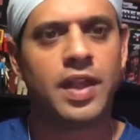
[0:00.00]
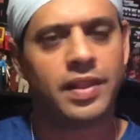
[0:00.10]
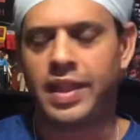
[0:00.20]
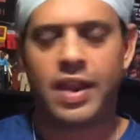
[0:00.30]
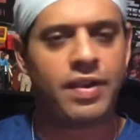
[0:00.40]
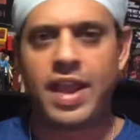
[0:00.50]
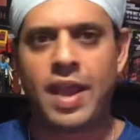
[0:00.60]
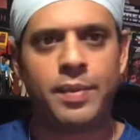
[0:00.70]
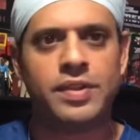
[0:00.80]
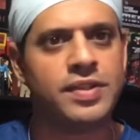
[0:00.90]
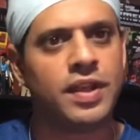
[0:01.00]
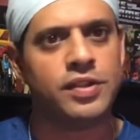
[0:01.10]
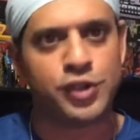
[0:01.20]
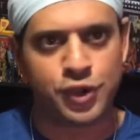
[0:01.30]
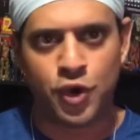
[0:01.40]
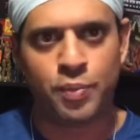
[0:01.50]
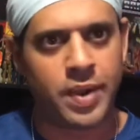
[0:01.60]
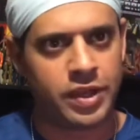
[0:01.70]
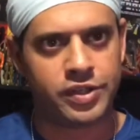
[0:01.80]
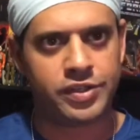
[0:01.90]
Larry Hama's done so
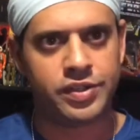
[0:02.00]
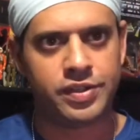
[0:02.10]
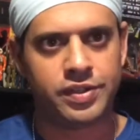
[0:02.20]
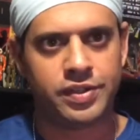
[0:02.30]
much,